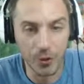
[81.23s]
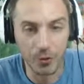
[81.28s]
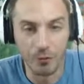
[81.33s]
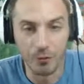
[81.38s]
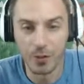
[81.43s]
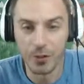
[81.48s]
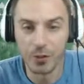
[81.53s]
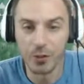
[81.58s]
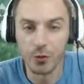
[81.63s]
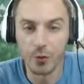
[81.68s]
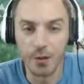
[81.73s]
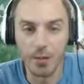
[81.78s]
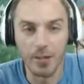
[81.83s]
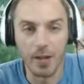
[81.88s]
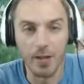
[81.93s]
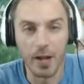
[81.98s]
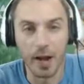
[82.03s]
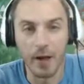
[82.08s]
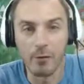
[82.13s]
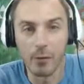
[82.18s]
of good victories,
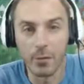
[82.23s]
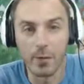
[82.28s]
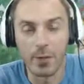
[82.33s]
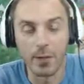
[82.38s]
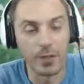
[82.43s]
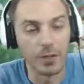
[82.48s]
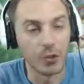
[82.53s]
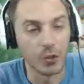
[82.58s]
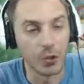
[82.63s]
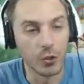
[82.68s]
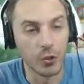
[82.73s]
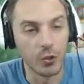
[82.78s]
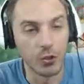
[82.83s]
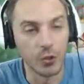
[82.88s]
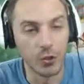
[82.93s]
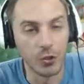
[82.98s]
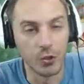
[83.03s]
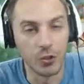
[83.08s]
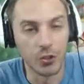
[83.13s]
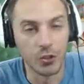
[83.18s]
then I will be in
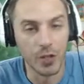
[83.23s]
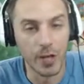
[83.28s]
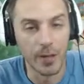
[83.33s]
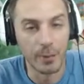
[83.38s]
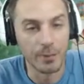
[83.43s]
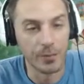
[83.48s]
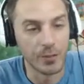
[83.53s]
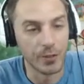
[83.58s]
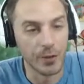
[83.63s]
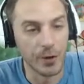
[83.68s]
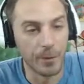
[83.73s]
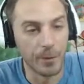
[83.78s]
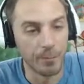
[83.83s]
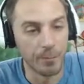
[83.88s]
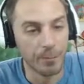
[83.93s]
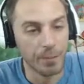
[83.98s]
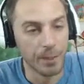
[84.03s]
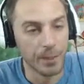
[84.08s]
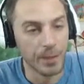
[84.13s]
good shape. So